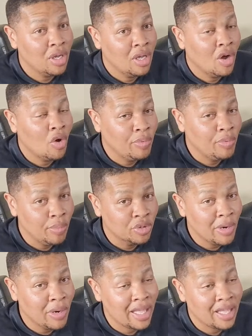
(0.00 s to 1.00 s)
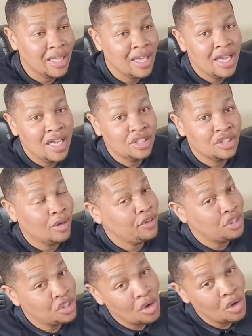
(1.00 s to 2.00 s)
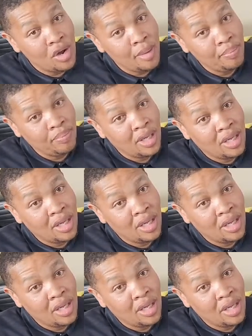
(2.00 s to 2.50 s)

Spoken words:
on people's bike. So if you show up,